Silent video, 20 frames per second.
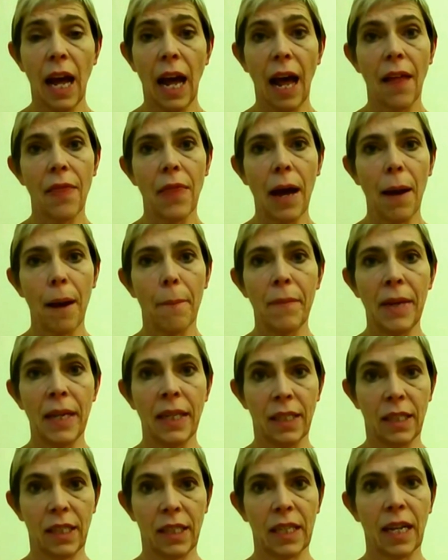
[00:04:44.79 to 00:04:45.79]
And that
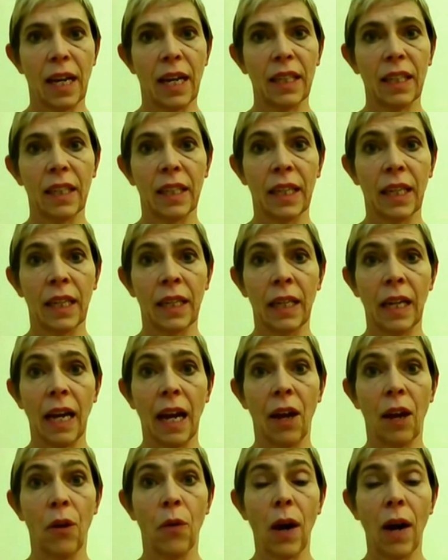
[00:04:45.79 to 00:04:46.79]
means tackling
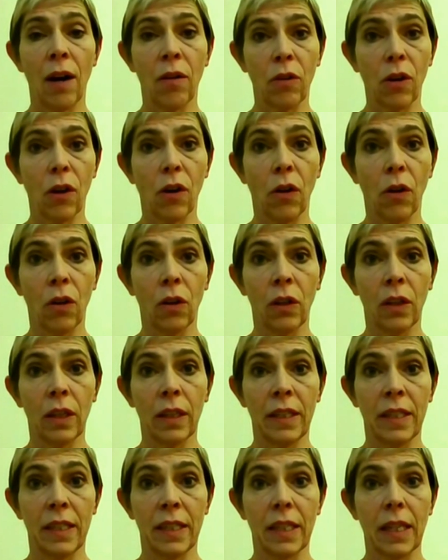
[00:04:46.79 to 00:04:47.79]
how alcohol
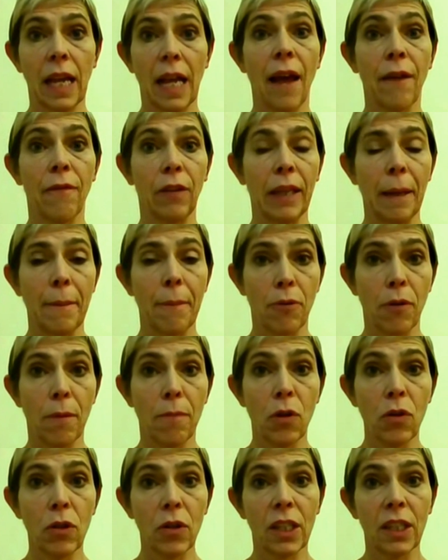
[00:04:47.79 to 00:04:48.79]
is heavily
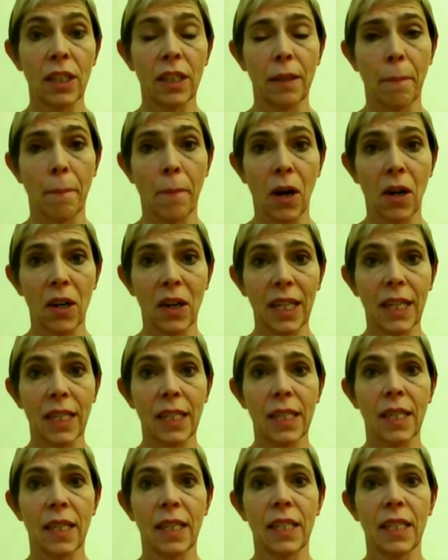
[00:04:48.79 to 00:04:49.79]
promoted and
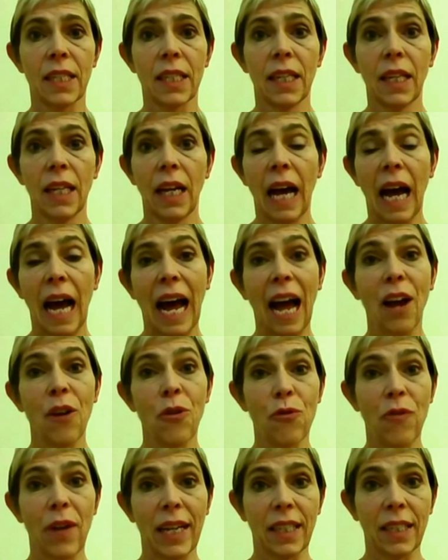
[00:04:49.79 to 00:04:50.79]
marketed, how
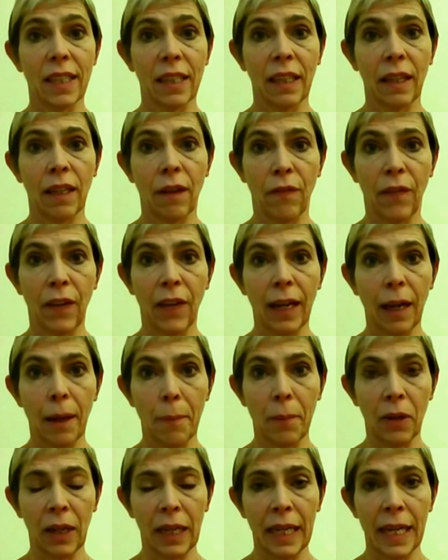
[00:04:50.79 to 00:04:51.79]
readily
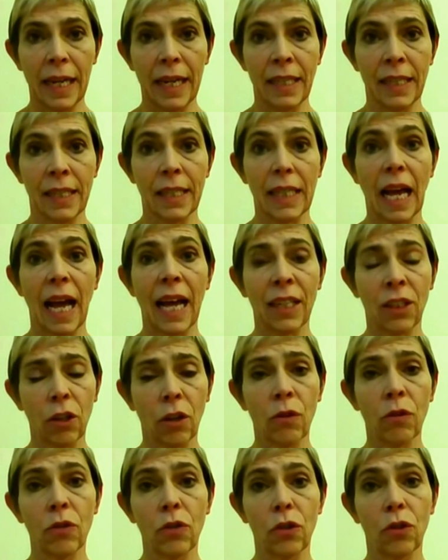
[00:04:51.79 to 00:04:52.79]
available it is, and
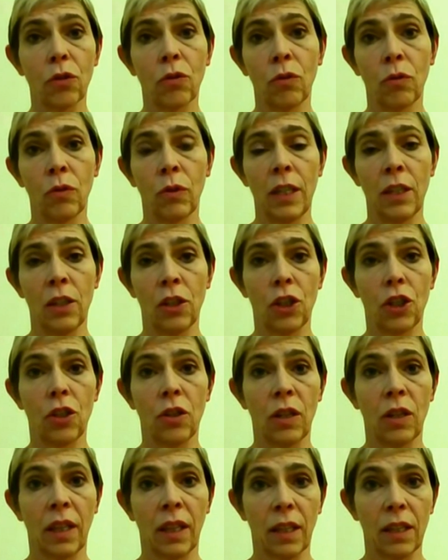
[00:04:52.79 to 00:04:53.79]
also
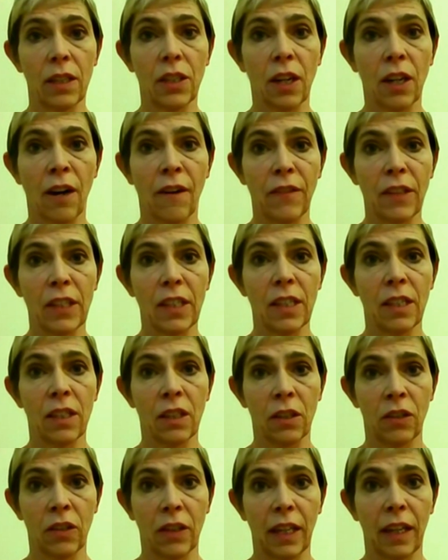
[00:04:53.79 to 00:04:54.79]
ensuring that services
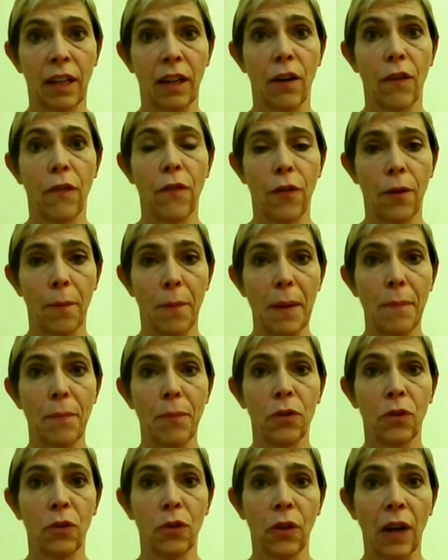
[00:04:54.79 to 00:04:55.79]
are there for
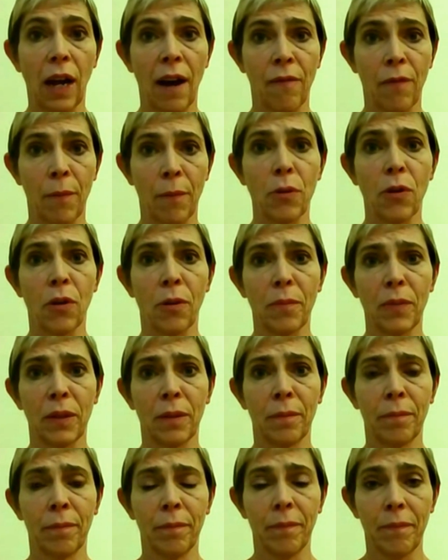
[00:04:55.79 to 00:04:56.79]
people who have a
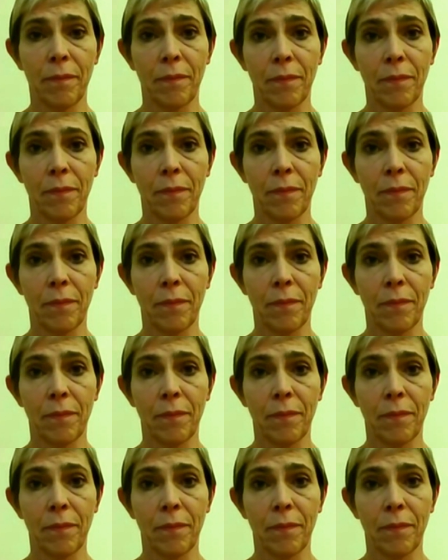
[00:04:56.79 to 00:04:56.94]
problem